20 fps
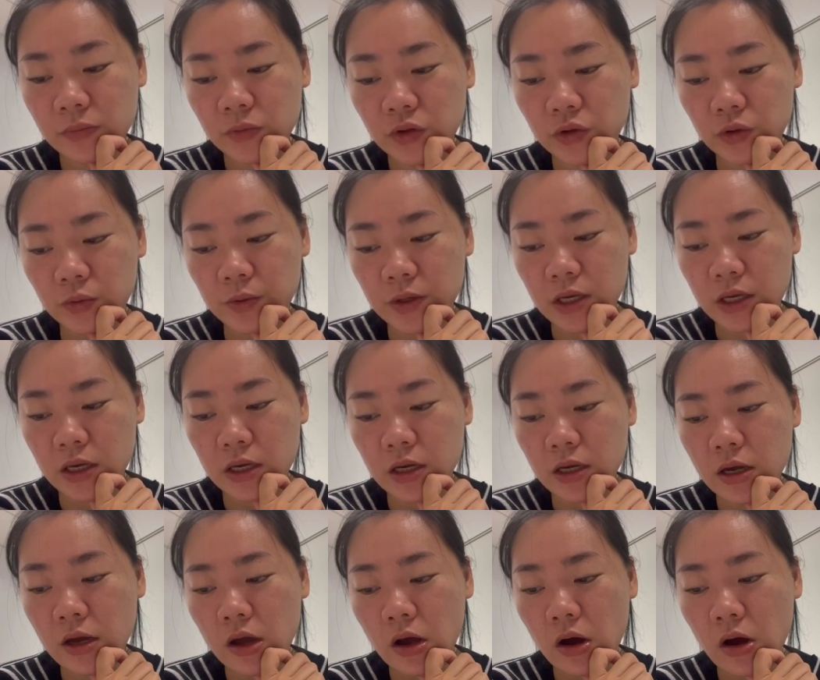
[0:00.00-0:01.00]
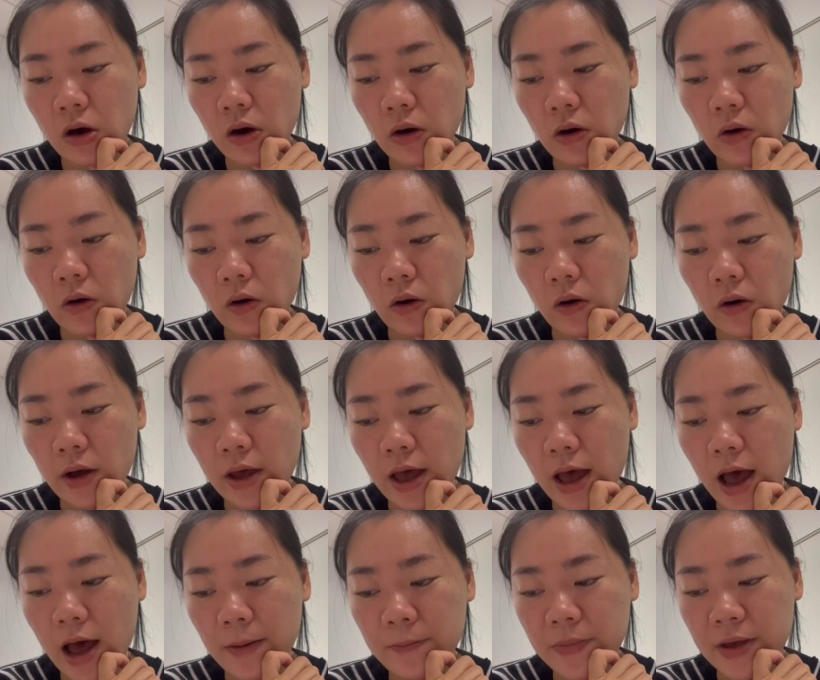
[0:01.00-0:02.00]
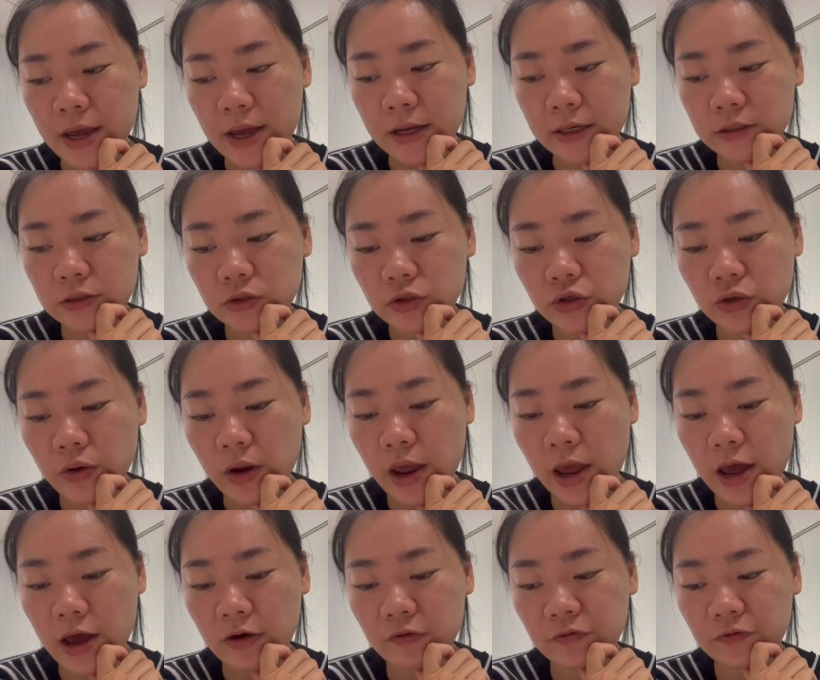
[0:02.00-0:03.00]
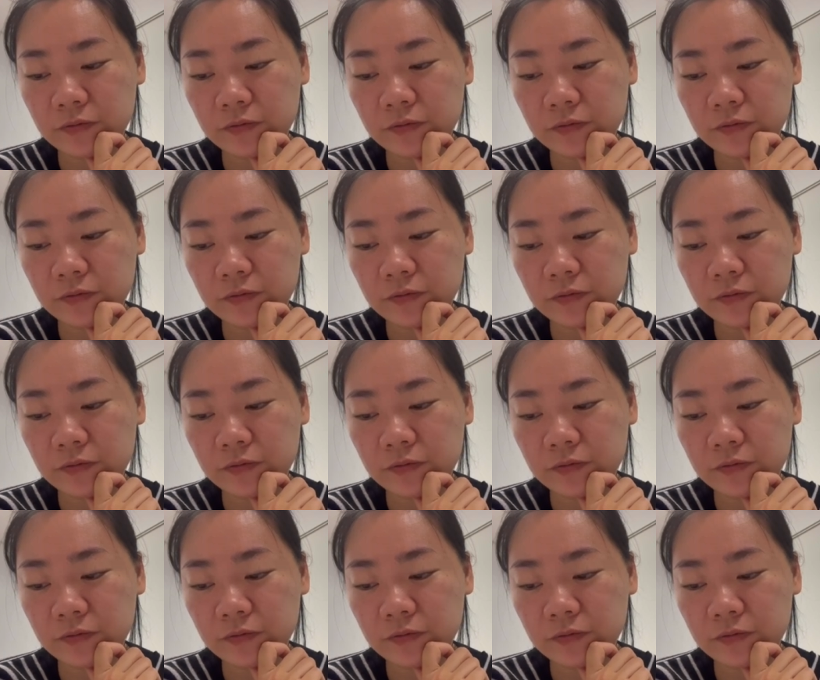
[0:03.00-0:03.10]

to be, or haber, to have.